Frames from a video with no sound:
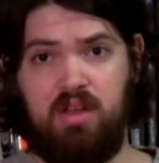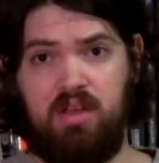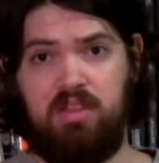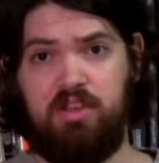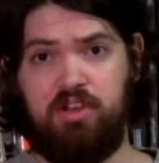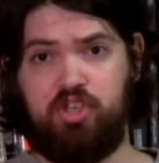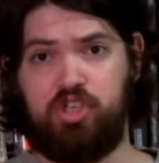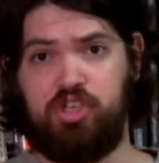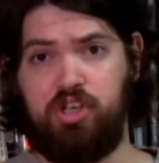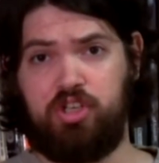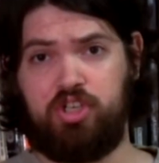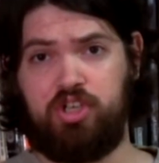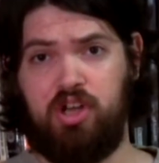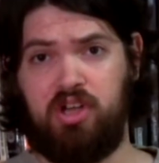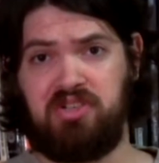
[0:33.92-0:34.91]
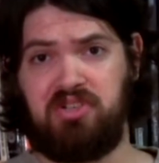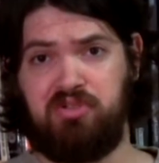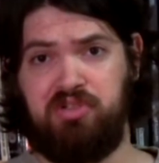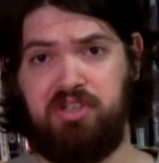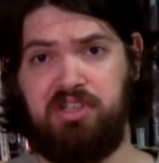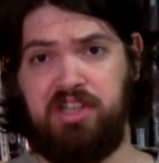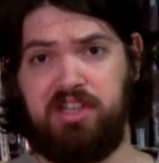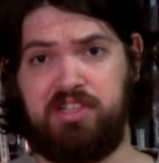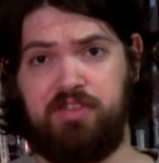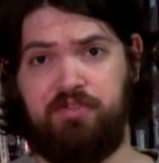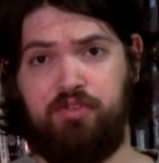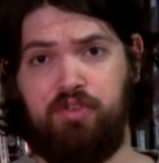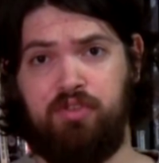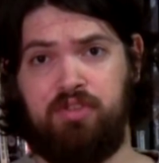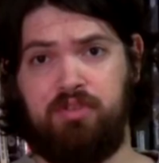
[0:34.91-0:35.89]
The introduction also details a
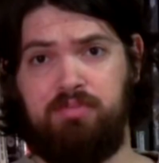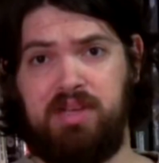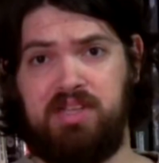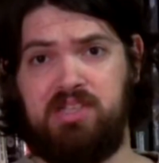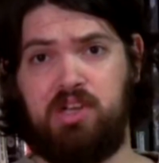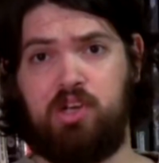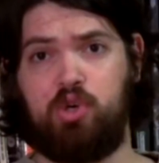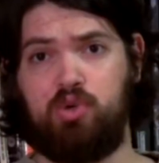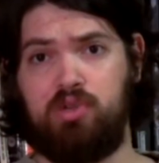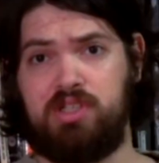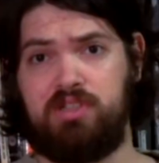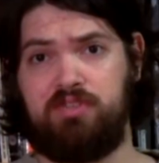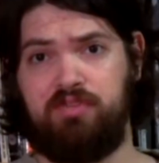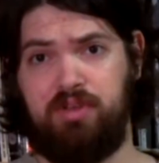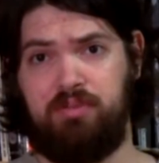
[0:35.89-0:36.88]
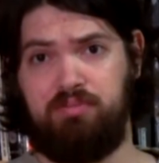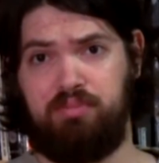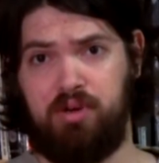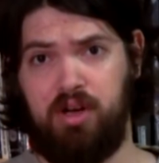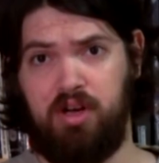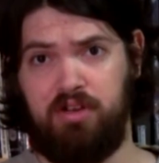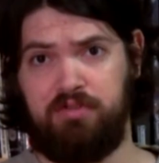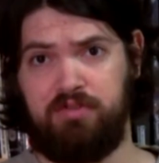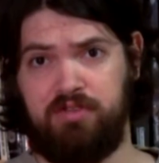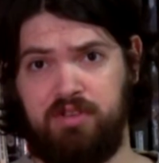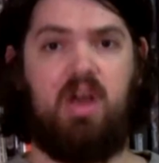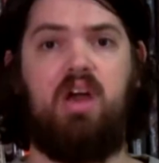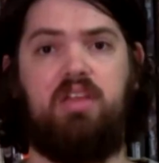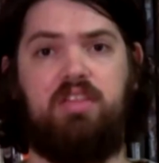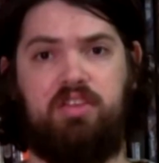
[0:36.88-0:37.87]
few of the basic rules of improv.
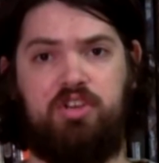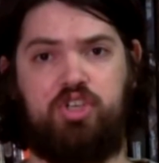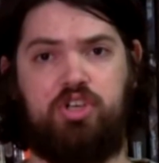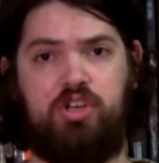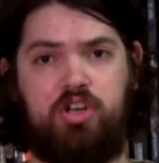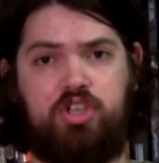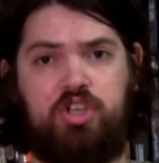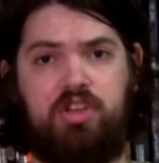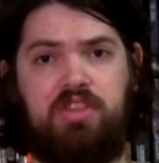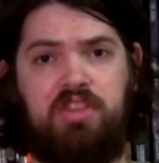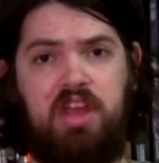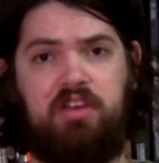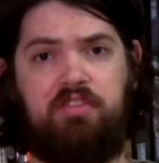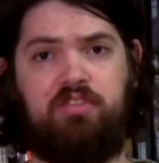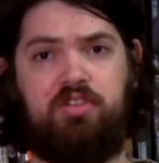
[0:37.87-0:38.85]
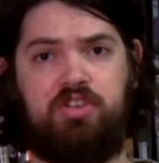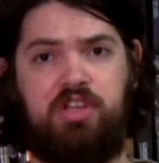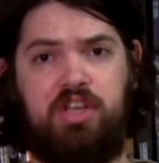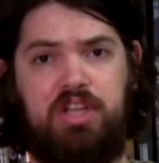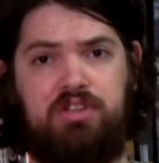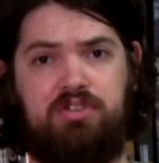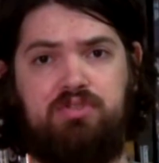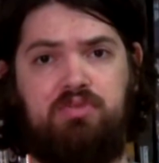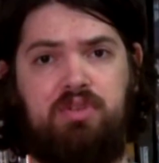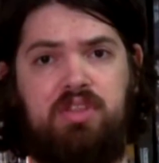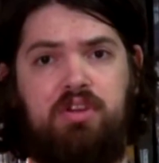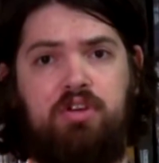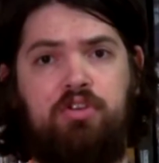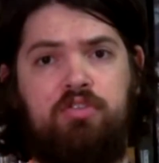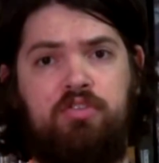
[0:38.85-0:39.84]
The introduction then continues with
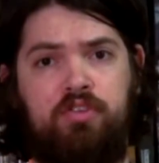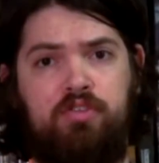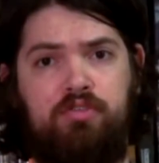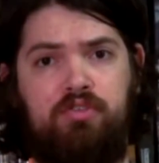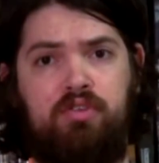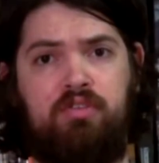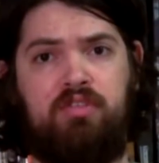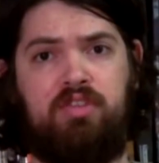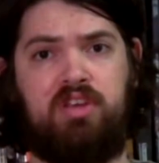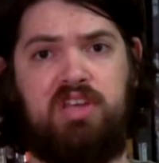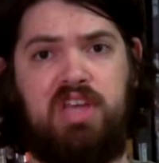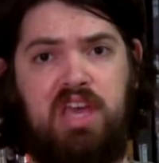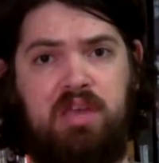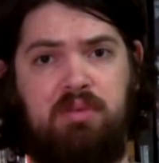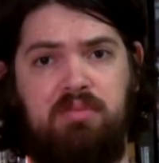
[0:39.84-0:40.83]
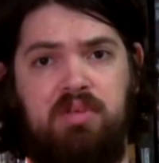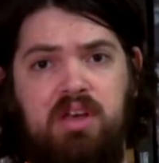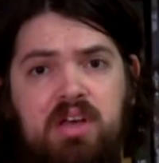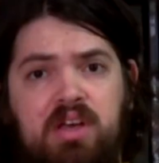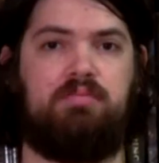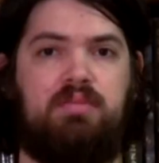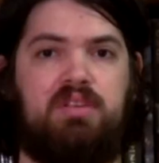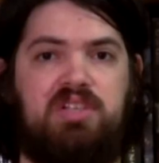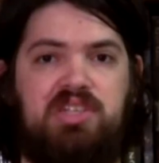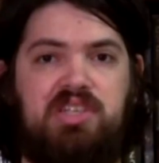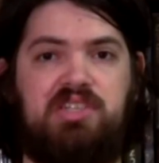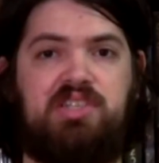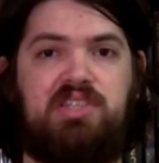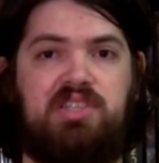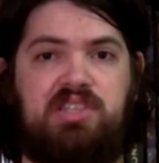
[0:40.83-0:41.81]
an overview of the game.
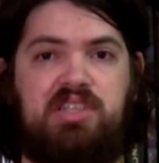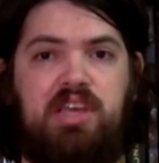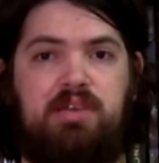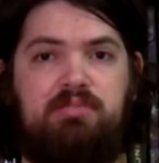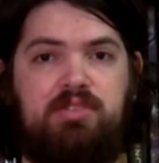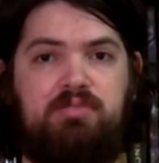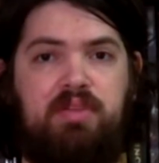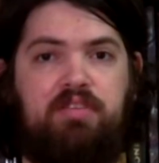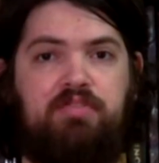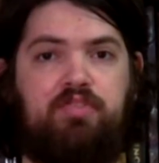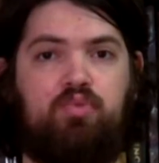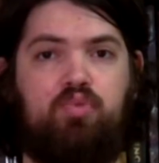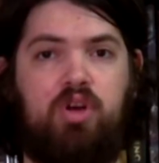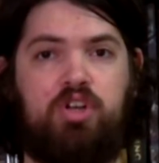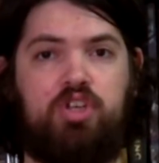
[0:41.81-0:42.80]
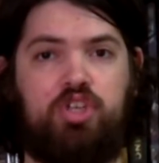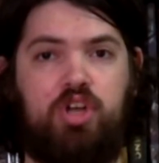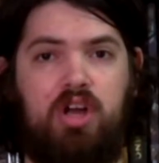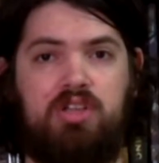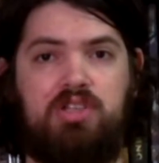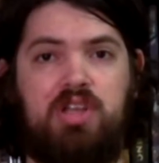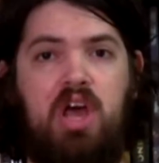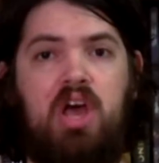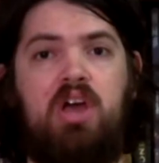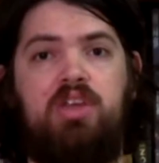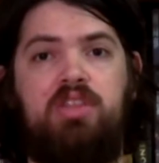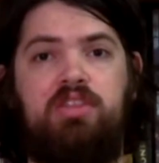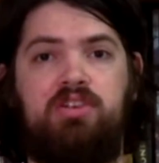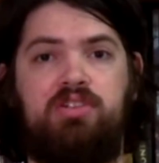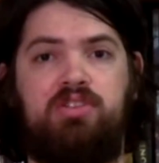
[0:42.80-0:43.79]
Since this game is meant for one-shots,
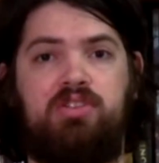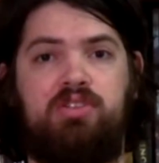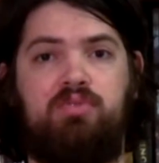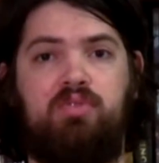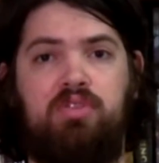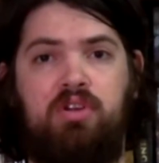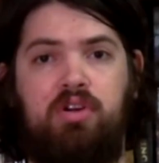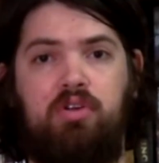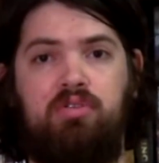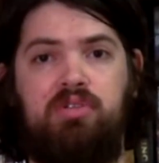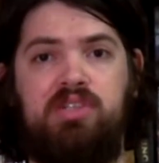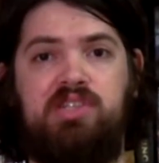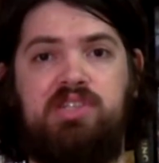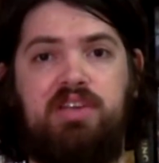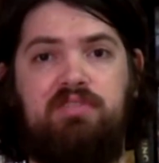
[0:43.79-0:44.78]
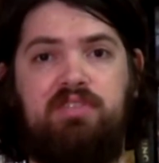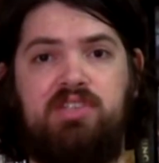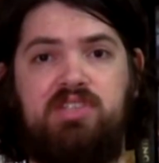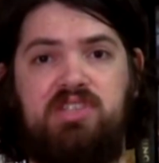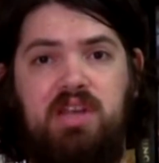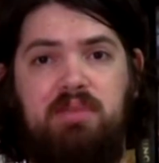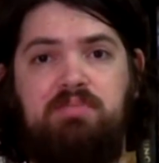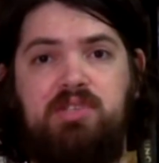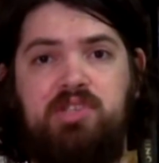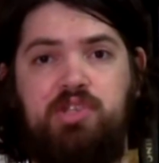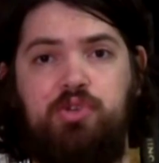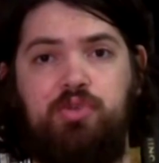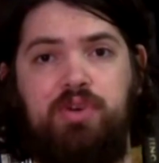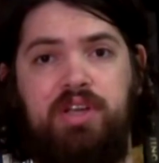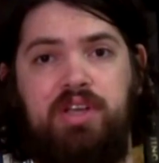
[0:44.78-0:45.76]
there are only 7 steps
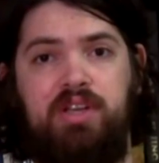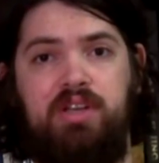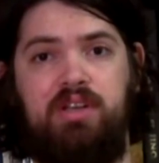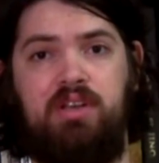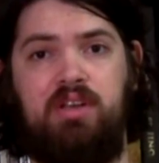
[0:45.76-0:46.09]
to it.